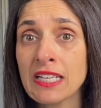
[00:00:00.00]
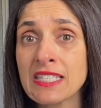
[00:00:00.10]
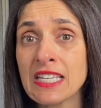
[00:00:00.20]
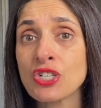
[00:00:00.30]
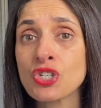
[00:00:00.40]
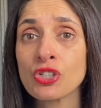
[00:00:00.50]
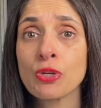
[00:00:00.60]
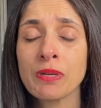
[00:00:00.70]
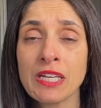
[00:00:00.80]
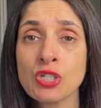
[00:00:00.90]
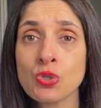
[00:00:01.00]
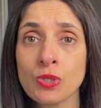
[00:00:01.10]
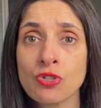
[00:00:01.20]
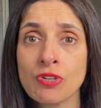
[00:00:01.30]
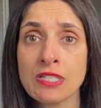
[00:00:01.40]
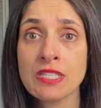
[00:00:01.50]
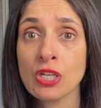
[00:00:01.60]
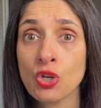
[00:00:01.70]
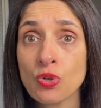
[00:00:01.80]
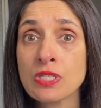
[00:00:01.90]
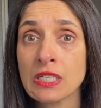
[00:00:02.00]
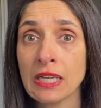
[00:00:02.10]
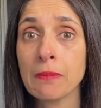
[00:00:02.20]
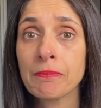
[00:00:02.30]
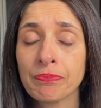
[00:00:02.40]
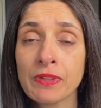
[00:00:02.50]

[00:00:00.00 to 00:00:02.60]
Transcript: essential you begin to address your sleep.